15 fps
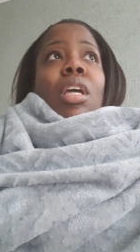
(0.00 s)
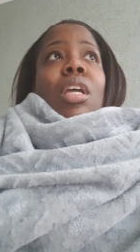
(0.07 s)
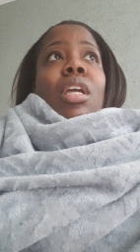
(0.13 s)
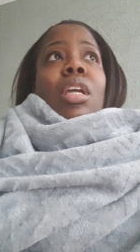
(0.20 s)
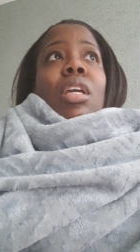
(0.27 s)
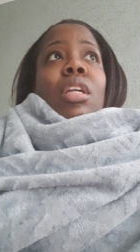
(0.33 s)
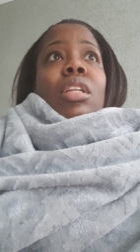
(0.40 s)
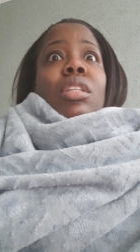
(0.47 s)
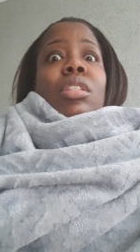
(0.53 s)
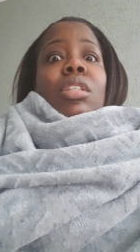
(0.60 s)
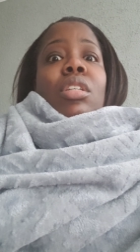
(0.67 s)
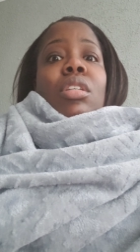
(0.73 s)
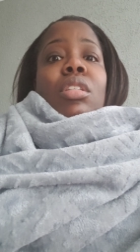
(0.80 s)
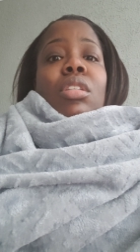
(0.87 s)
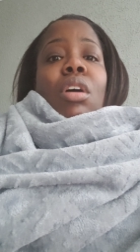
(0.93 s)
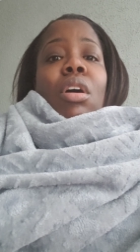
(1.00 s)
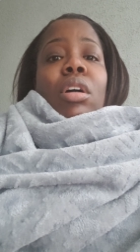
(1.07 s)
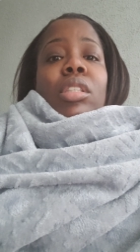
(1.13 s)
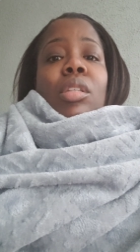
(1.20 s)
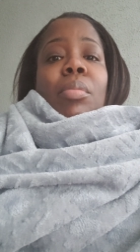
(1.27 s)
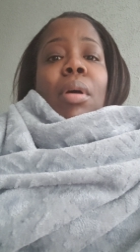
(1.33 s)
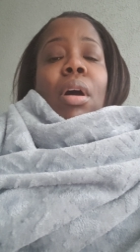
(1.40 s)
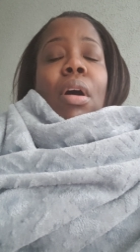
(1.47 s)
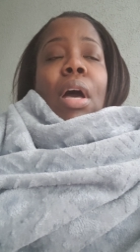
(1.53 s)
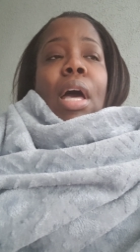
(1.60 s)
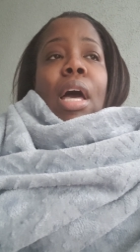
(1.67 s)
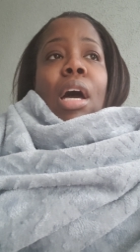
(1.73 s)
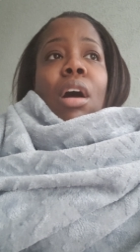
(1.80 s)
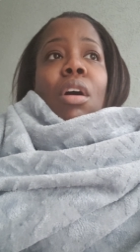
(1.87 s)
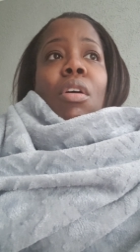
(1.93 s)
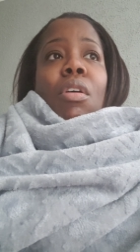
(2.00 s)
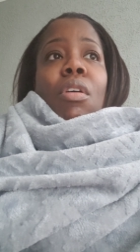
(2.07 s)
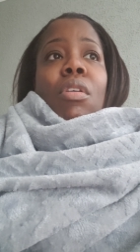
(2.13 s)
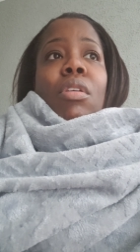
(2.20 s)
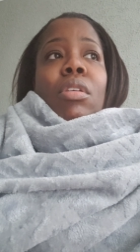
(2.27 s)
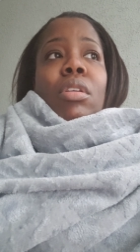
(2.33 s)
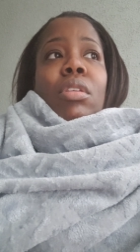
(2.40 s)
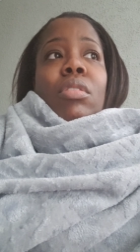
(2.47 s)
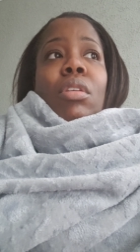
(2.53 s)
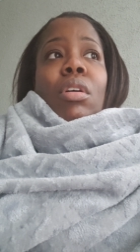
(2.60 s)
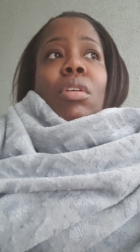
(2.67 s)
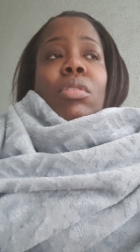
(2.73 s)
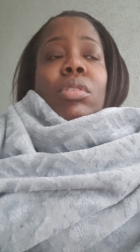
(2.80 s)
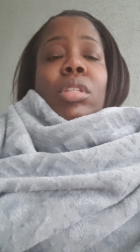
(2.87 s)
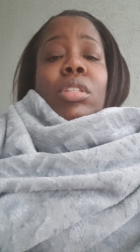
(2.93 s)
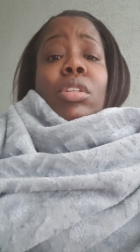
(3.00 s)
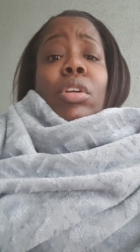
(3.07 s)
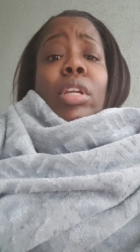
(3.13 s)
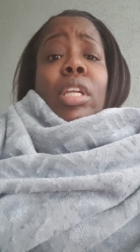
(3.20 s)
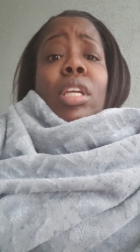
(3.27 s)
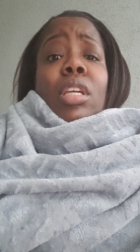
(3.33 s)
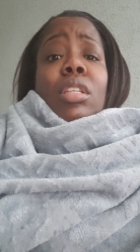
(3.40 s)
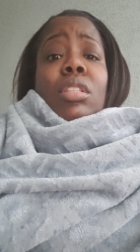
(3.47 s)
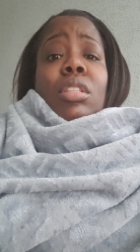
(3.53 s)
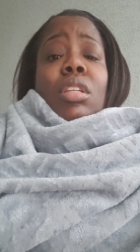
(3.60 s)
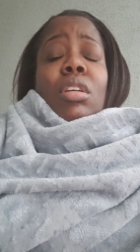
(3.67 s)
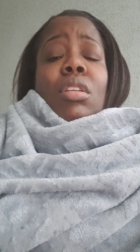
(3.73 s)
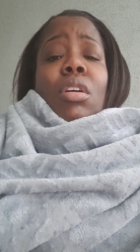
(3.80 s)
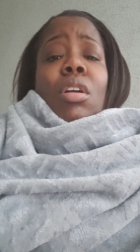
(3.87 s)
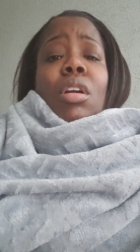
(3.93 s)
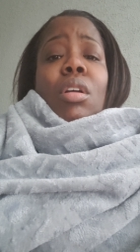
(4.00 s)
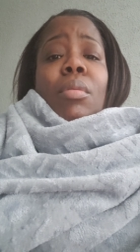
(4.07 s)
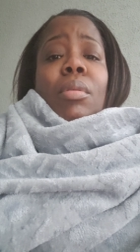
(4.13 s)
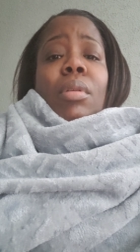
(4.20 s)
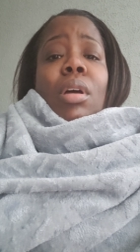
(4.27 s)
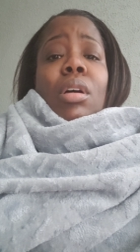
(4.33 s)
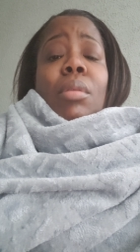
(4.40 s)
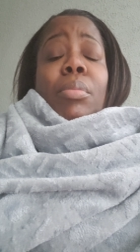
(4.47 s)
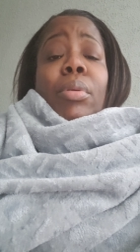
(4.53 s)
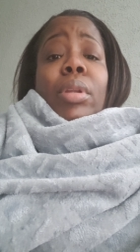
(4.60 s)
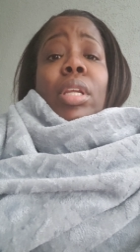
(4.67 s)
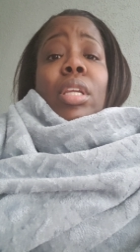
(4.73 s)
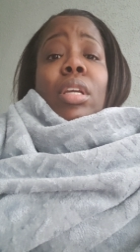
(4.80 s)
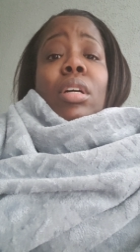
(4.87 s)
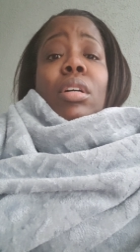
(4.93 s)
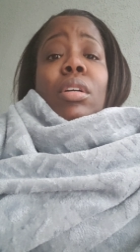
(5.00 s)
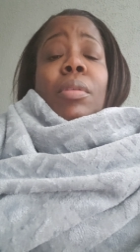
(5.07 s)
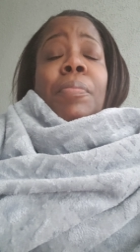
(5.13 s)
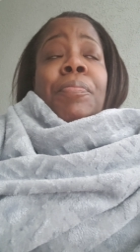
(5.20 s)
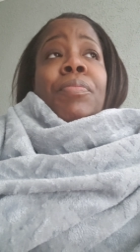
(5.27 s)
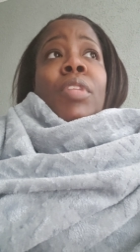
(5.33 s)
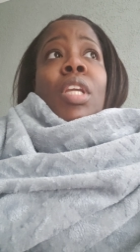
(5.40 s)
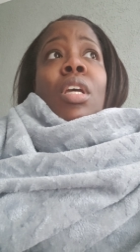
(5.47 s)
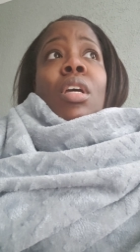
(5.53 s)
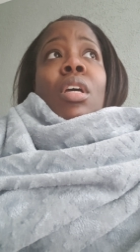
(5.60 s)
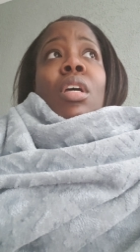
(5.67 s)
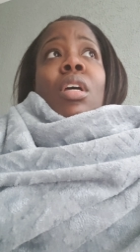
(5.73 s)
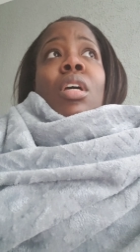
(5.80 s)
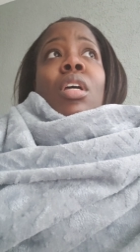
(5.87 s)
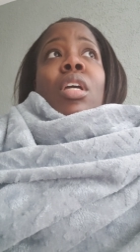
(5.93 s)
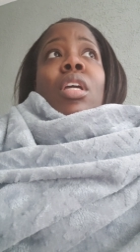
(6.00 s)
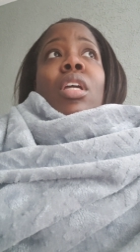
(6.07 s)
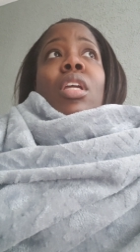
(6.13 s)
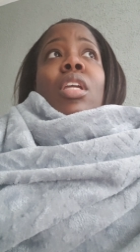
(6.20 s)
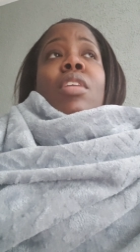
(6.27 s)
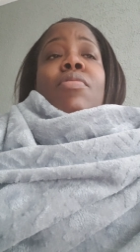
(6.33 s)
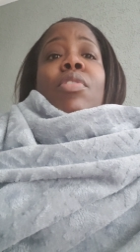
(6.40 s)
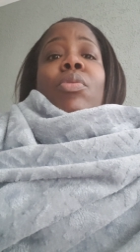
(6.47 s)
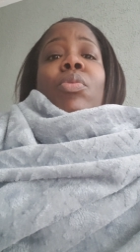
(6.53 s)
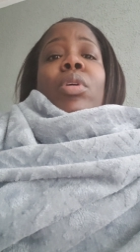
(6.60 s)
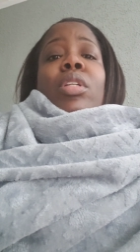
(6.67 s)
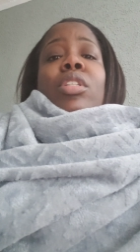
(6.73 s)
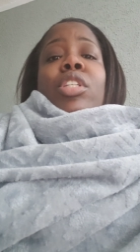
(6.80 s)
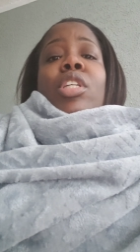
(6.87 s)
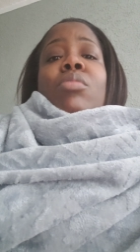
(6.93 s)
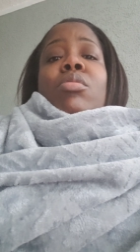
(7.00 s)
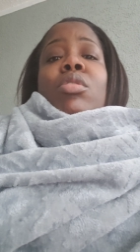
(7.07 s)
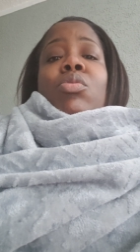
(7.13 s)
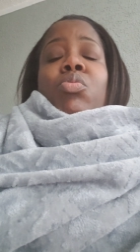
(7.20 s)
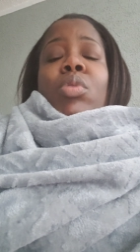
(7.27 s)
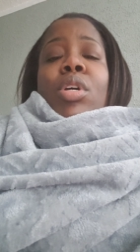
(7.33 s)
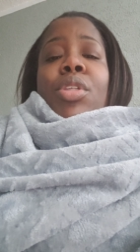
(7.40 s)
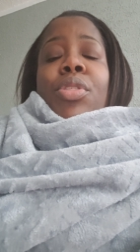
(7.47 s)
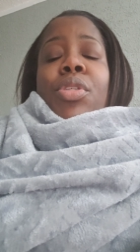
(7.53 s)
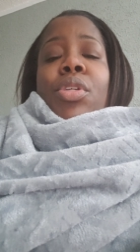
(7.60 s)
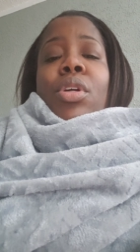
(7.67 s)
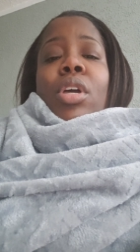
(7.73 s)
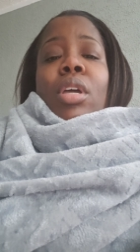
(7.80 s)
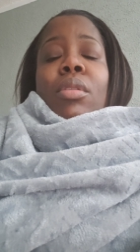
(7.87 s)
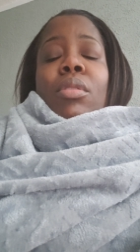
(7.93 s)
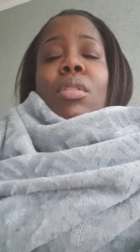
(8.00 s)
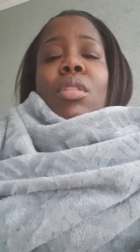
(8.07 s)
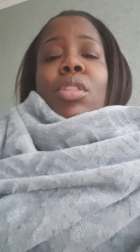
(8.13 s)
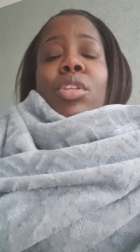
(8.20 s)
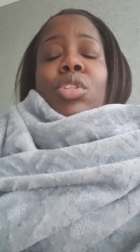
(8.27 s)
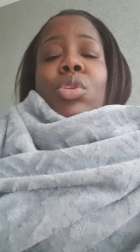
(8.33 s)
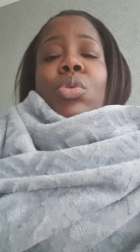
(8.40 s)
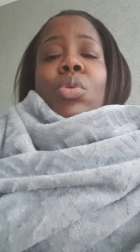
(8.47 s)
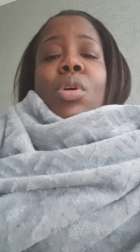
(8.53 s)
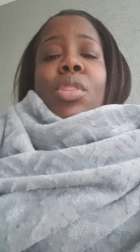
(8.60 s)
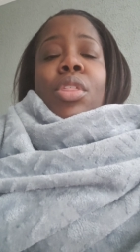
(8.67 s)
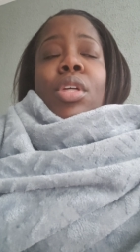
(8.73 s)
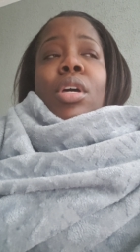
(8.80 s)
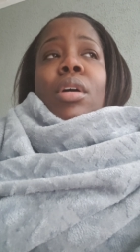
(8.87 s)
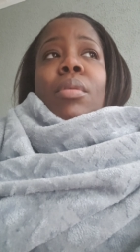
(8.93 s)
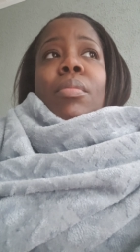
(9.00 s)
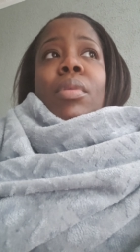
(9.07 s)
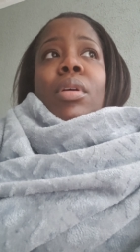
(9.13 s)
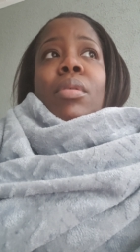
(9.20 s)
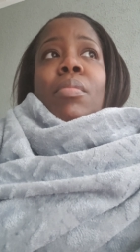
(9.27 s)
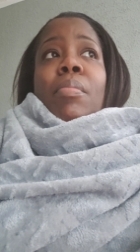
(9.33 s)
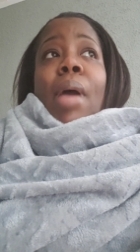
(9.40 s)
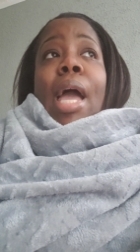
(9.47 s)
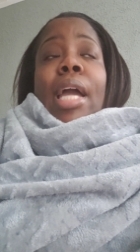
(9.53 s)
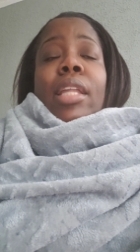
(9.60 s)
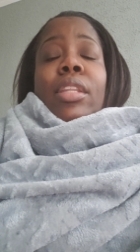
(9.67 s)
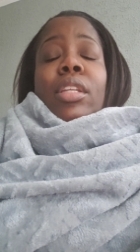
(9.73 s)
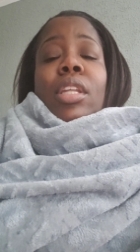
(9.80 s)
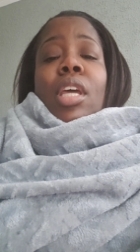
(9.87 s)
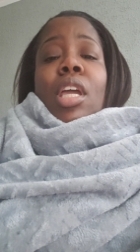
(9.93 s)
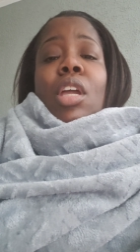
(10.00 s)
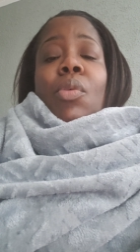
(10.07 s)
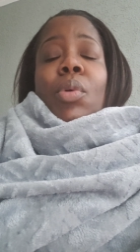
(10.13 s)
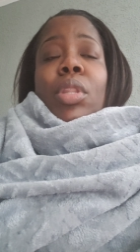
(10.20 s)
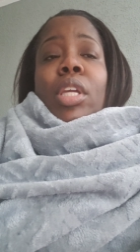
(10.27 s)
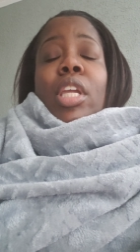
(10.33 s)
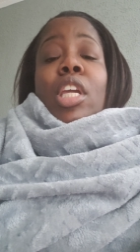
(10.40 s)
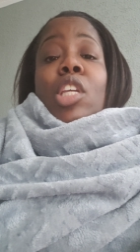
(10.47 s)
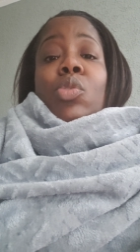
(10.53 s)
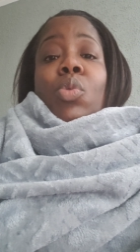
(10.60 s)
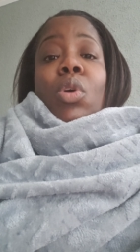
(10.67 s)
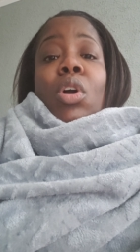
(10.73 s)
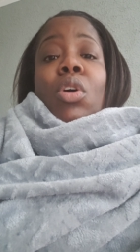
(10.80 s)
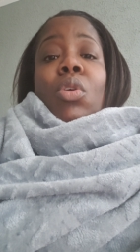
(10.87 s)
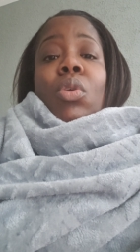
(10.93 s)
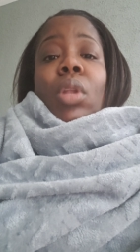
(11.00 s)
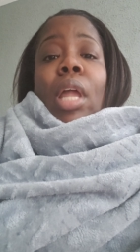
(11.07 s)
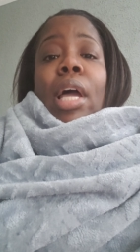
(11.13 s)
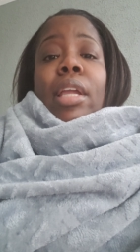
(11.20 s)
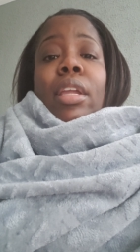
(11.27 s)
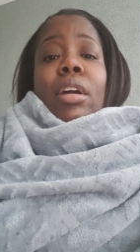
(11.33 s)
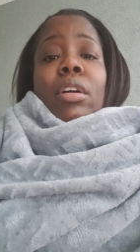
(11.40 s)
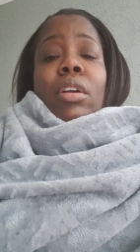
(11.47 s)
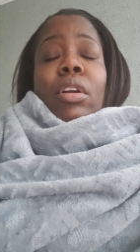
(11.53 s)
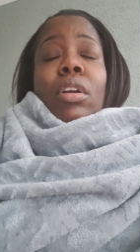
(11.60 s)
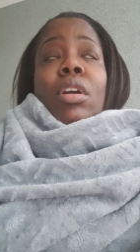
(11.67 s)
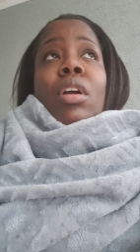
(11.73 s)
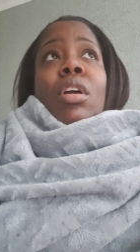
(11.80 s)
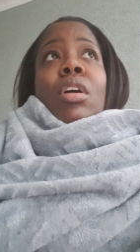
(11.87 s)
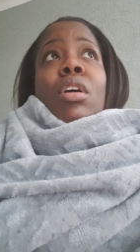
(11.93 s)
and she talked about how you know since her kids still are um, pretty young even when she was with the two of them back in the day when the kids were a whole lot younger